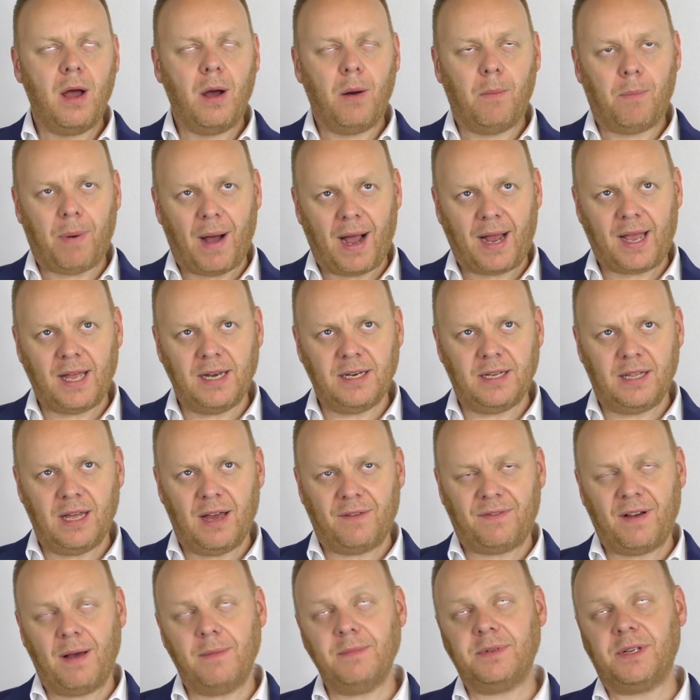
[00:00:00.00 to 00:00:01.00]
back into
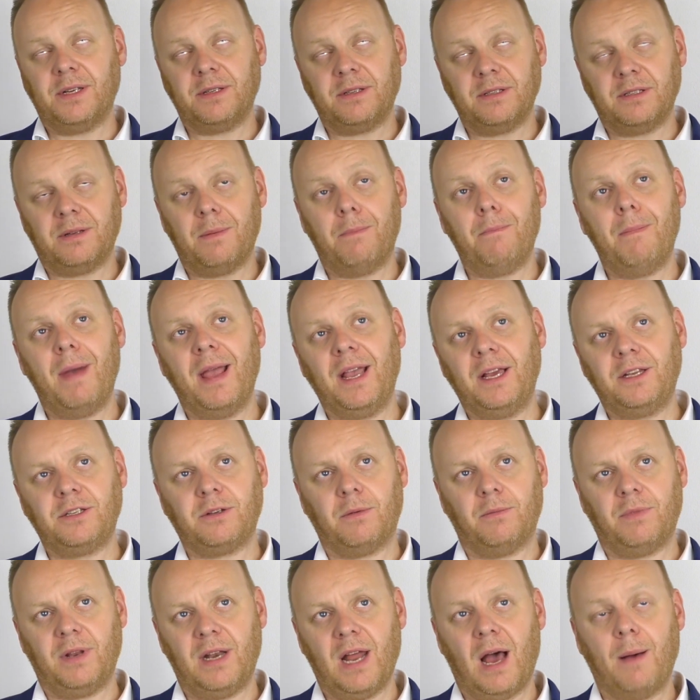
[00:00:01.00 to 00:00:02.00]
the FM system to make
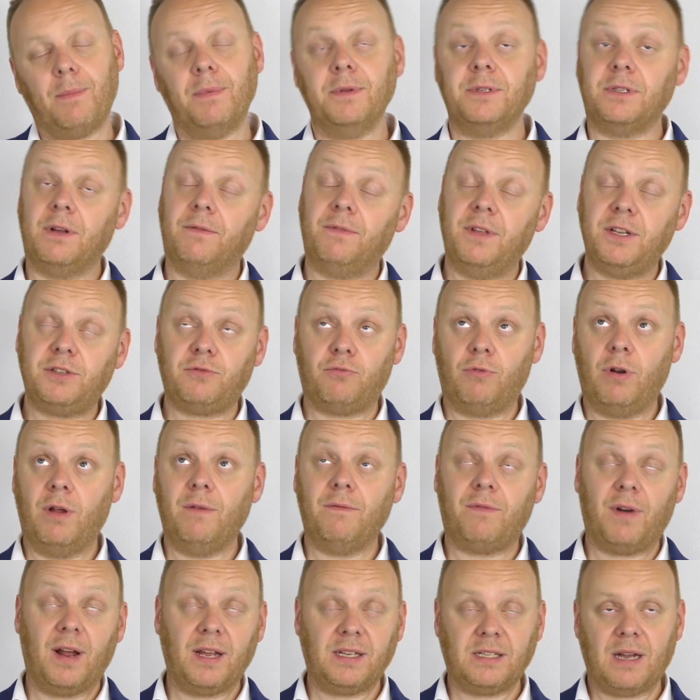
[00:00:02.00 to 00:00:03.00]
something happen. So if this
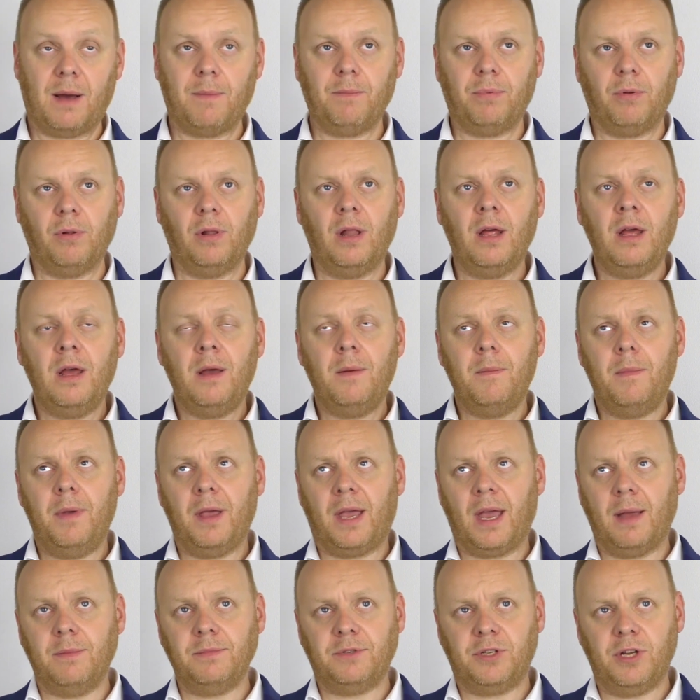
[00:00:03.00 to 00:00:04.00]
room, for example,
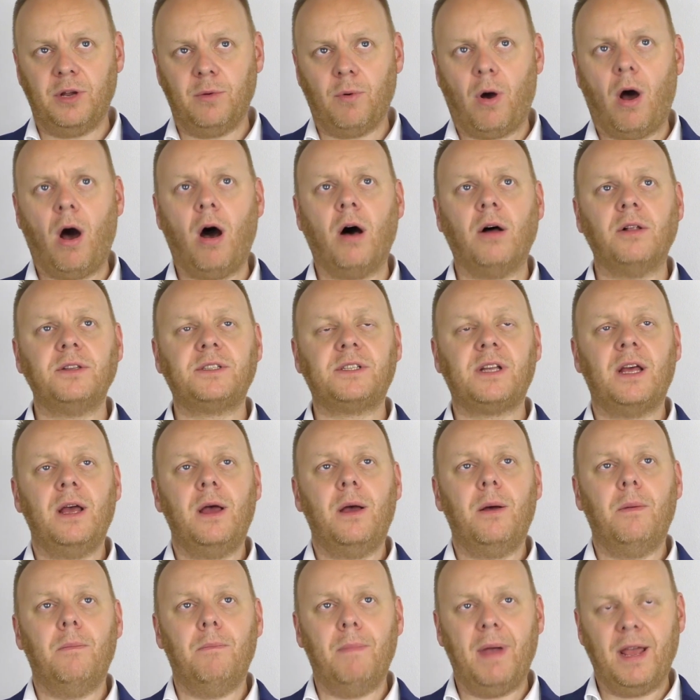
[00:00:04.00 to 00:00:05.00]
became too hot,
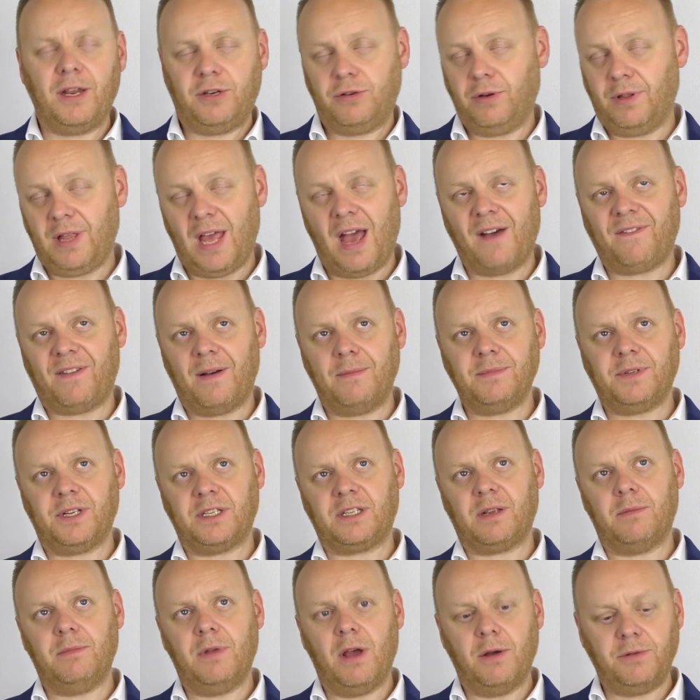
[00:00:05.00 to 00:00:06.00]
make sure the FM
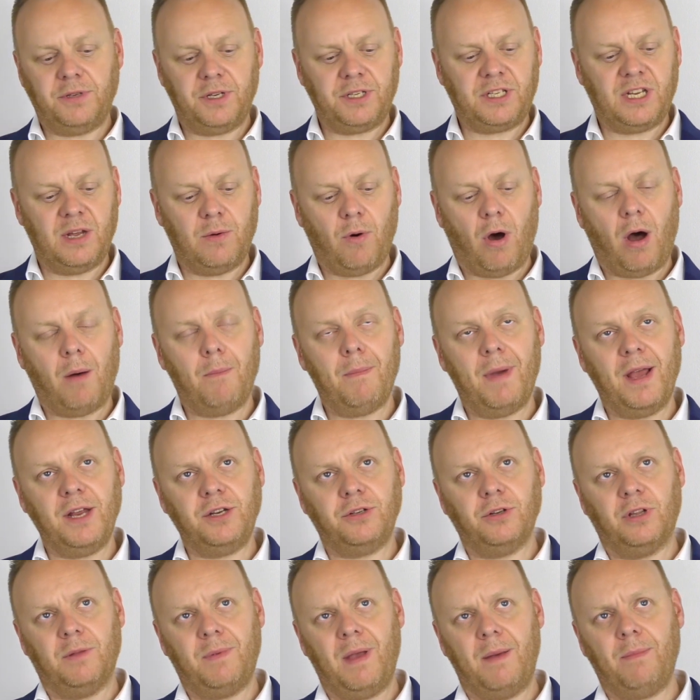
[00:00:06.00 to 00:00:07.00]
system knows it's too hot, make
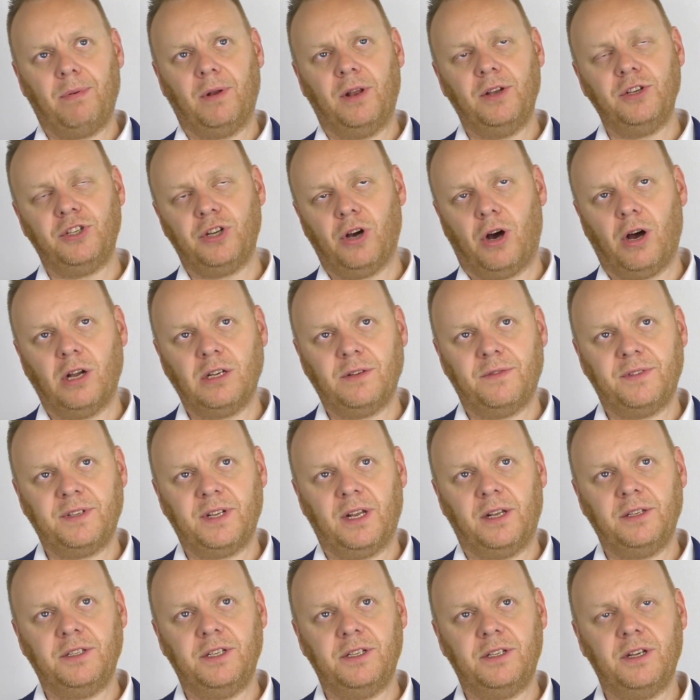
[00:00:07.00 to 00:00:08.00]
sure the people in charge of
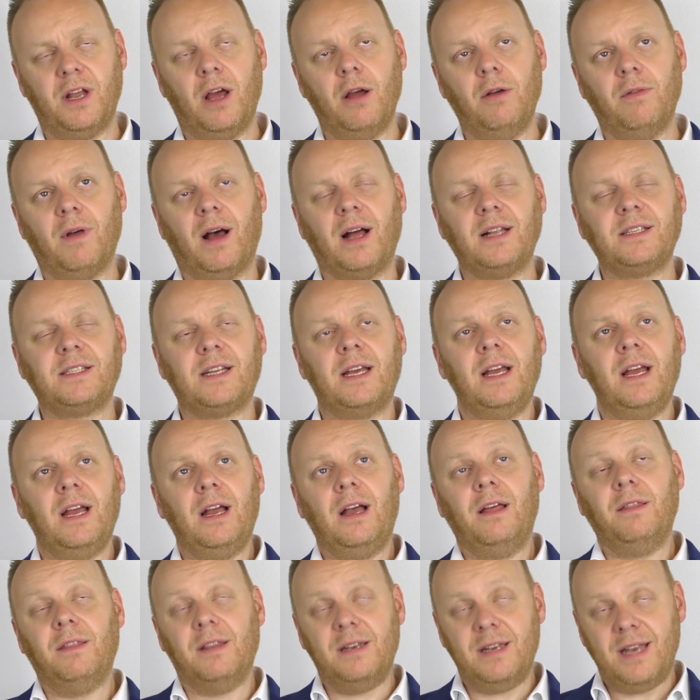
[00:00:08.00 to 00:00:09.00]
facilities know
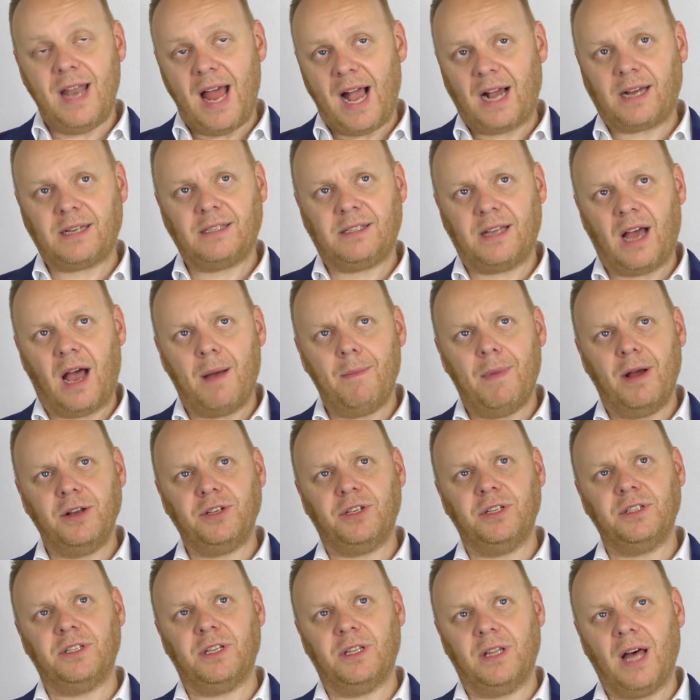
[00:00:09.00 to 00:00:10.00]
that. The next
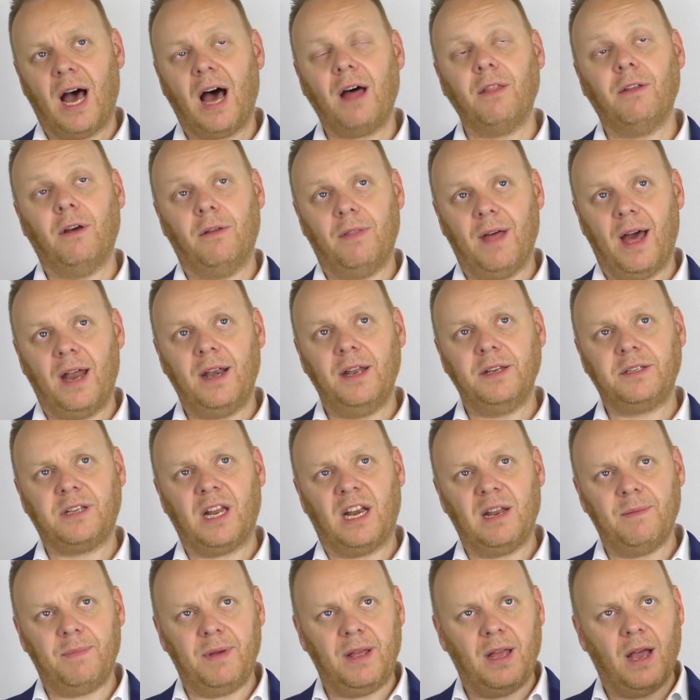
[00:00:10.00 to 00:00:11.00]
dimension to that, though, then is
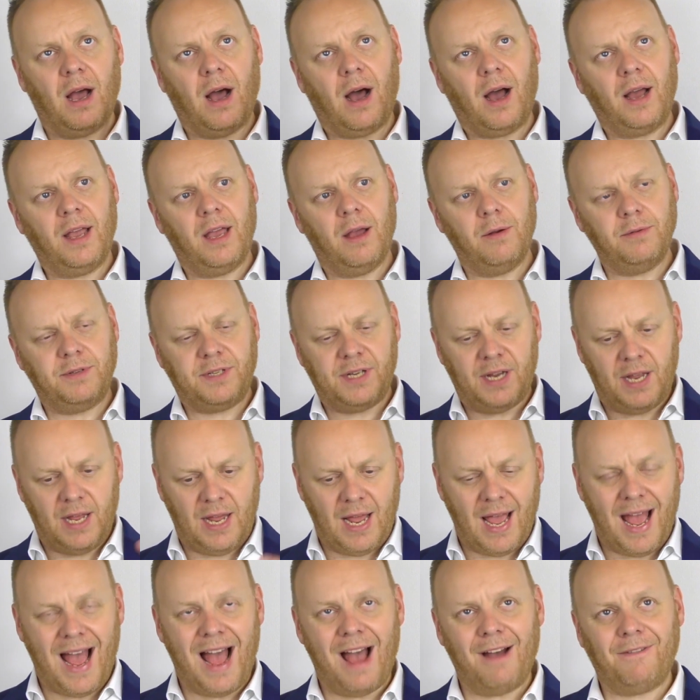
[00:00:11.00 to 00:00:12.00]
going to be
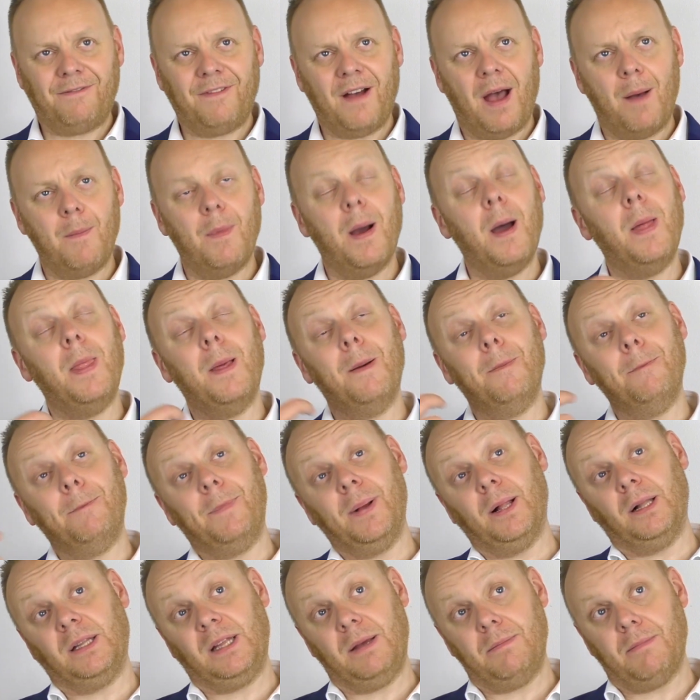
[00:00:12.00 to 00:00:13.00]
IoT, FM, and then
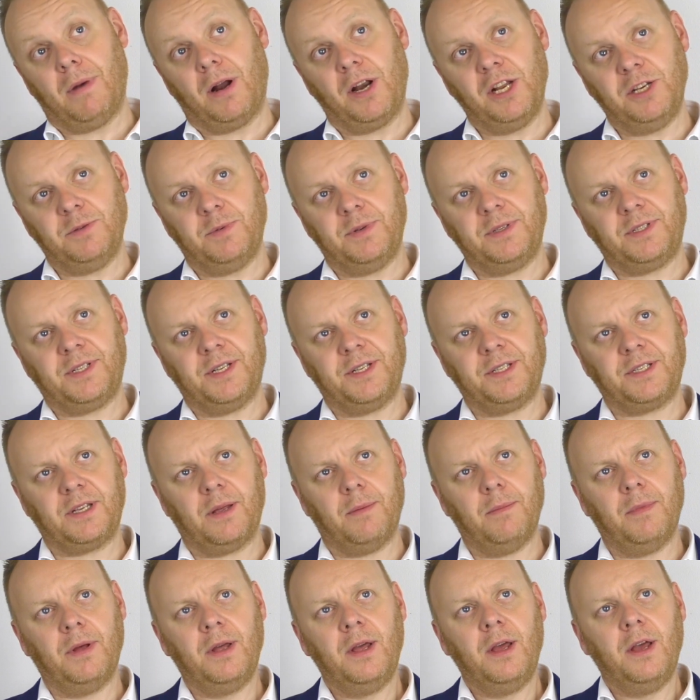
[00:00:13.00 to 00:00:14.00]
building management
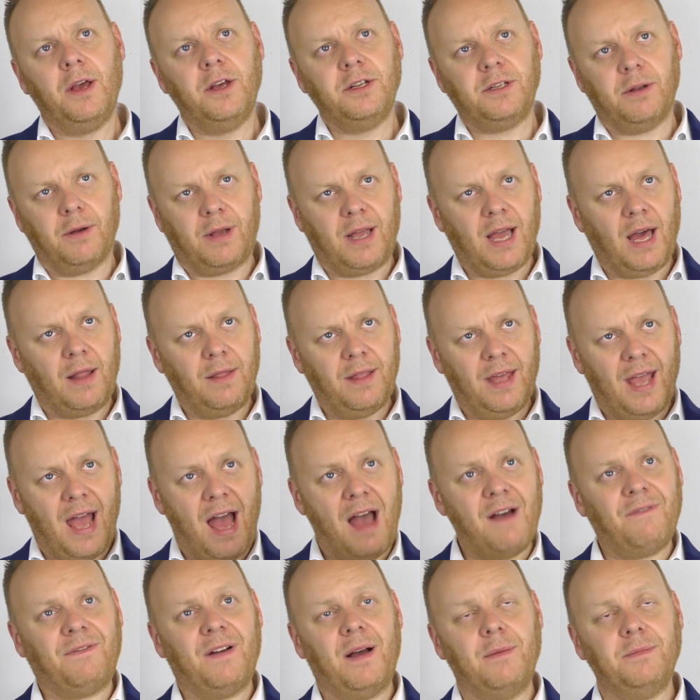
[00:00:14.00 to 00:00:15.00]
system. So can the
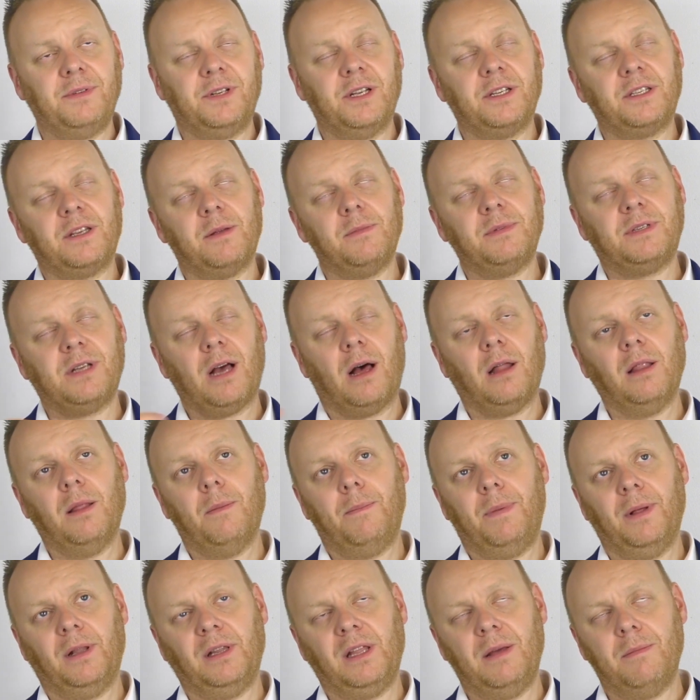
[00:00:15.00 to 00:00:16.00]
FM system tell the
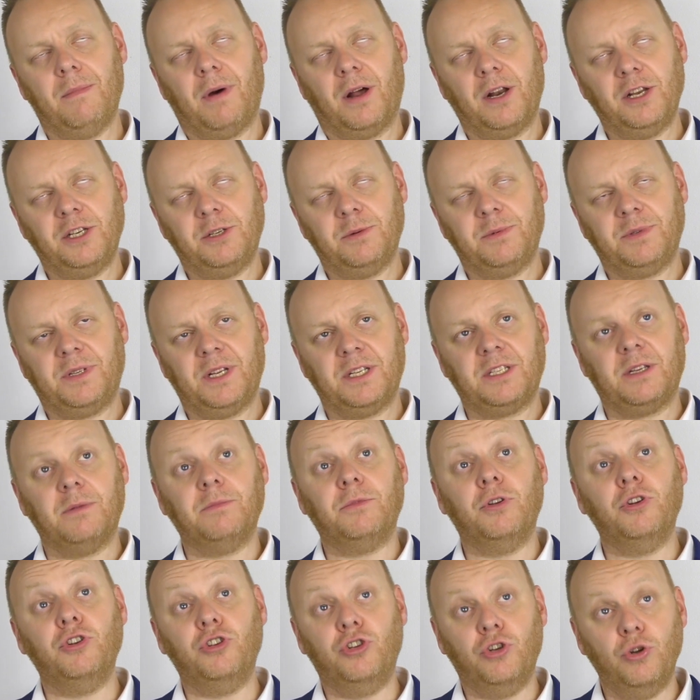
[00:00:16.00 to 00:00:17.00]
building management
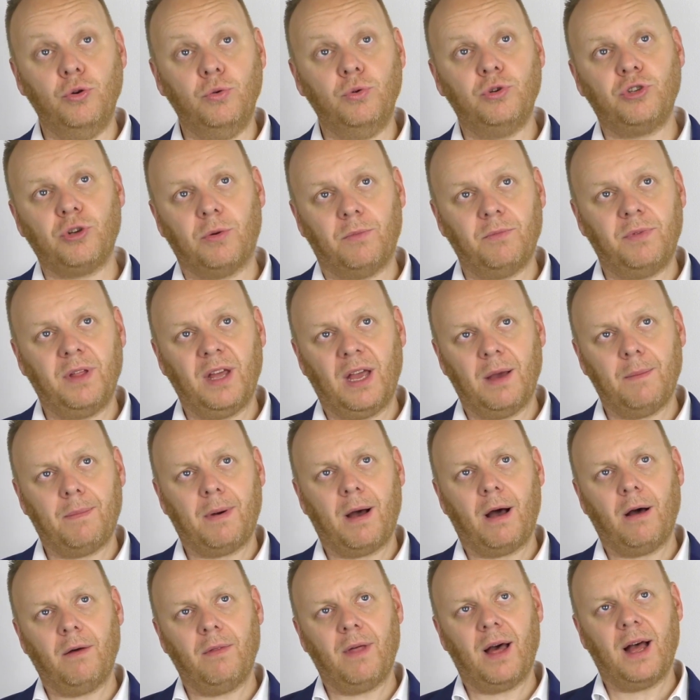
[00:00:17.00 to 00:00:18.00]
system to do something
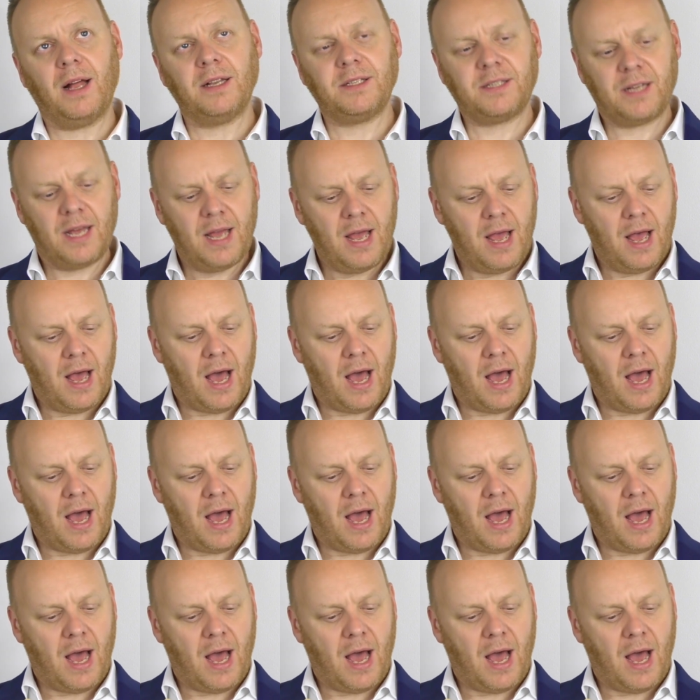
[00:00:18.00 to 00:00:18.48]
about that?